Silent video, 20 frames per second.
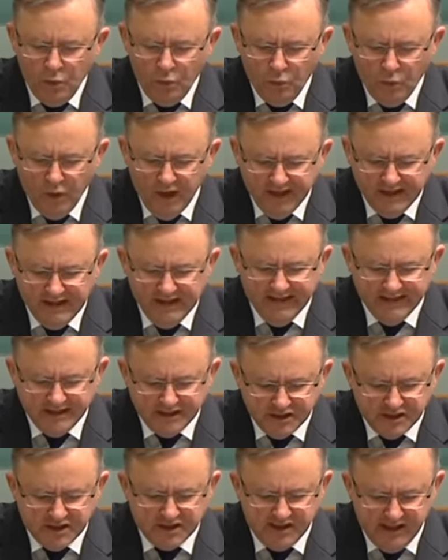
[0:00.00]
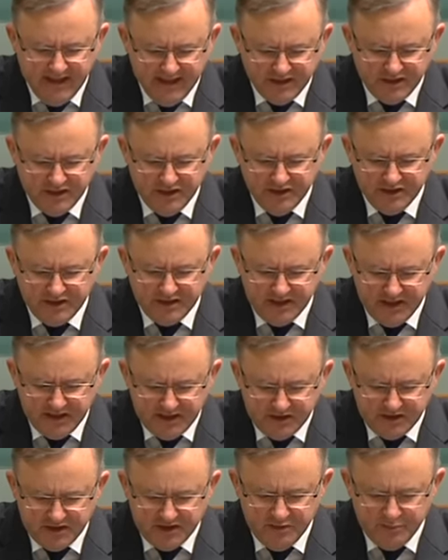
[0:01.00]
Where legislation
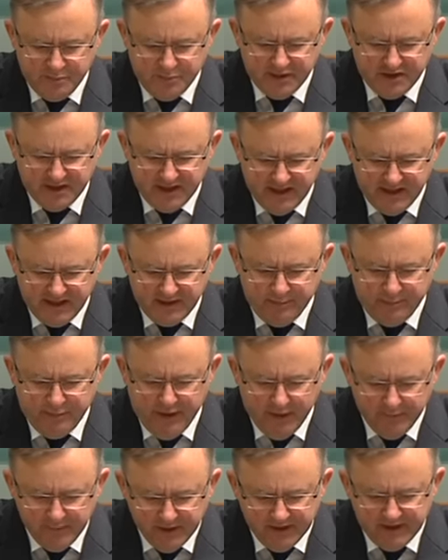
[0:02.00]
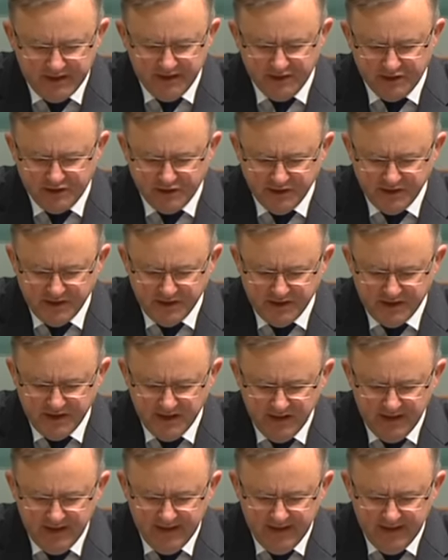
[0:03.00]
seeks to protect public interest,